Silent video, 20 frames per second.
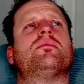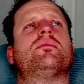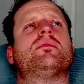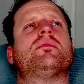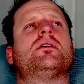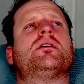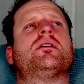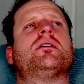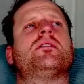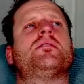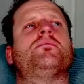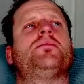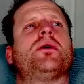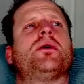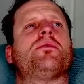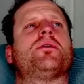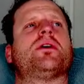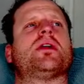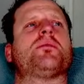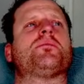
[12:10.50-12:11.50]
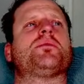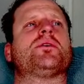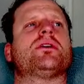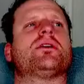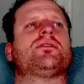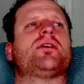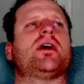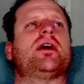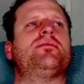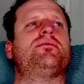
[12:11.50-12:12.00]
But what I'm really
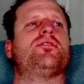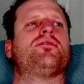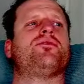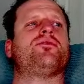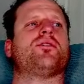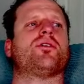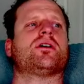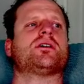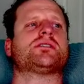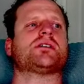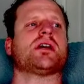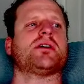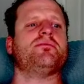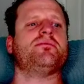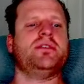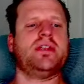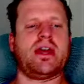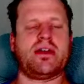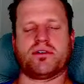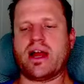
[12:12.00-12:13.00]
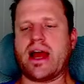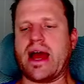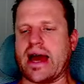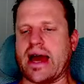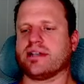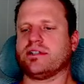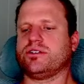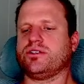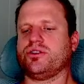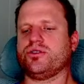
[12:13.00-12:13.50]
grateful for is I've never had
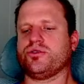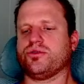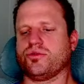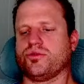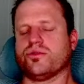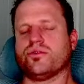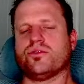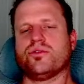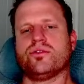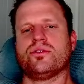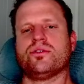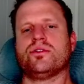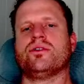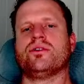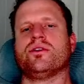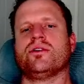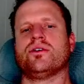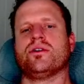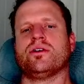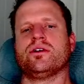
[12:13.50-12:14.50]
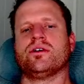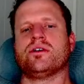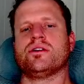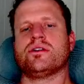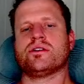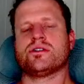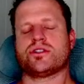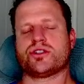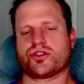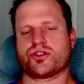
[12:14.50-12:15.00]
to
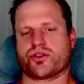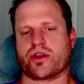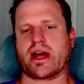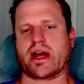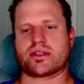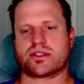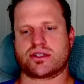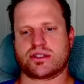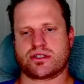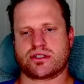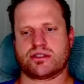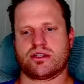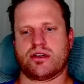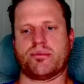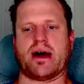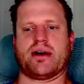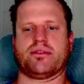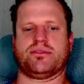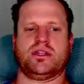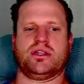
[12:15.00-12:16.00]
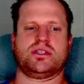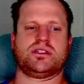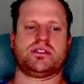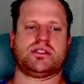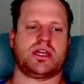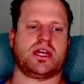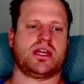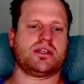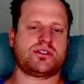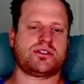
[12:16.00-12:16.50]
stress about these things.
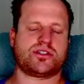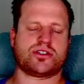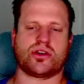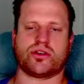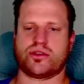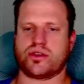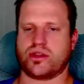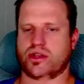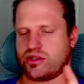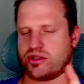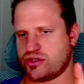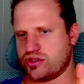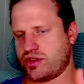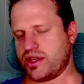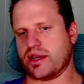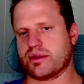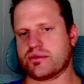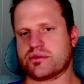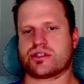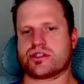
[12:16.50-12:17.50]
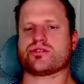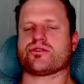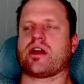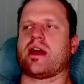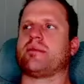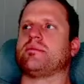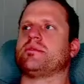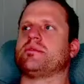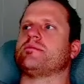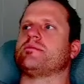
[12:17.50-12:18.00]
So the thing I was describing to
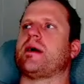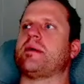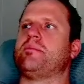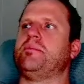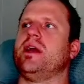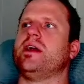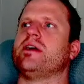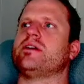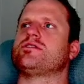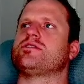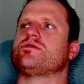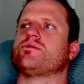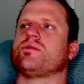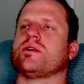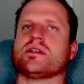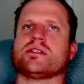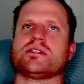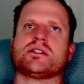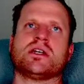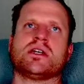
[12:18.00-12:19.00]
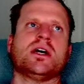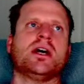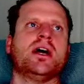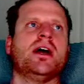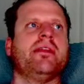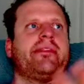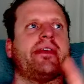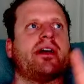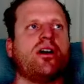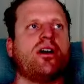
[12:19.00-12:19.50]
my parents was that all
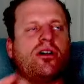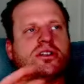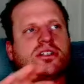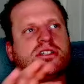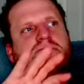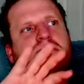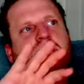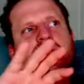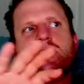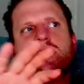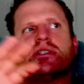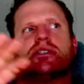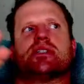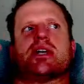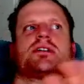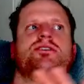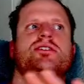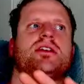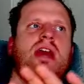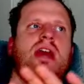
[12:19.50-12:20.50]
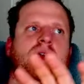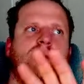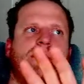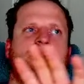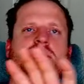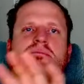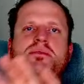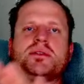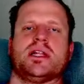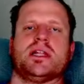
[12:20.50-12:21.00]
these pieces actually came
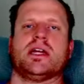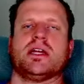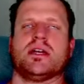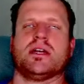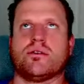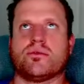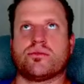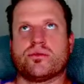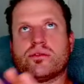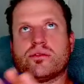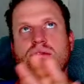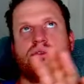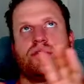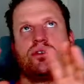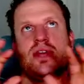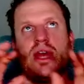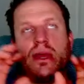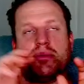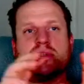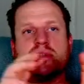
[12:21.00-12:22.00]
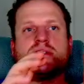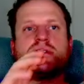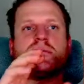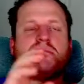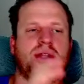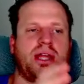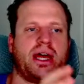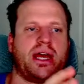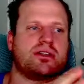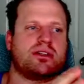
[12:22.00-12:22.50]
into
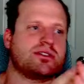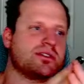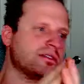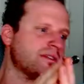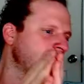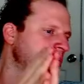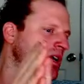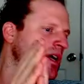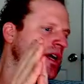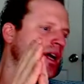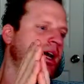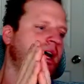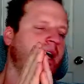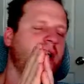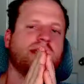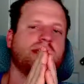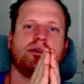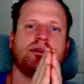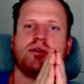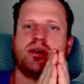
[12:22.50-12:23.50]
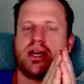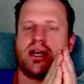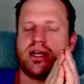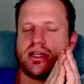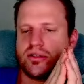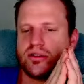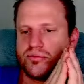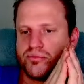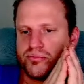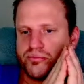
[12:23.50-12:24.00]
place, and the
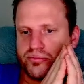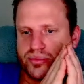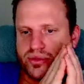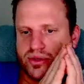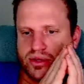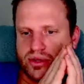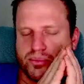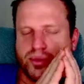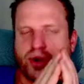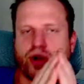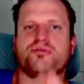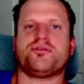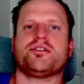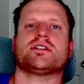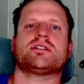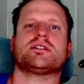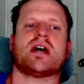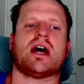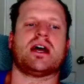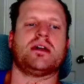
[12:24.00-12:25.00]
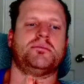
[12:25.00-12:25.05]
perfect timing.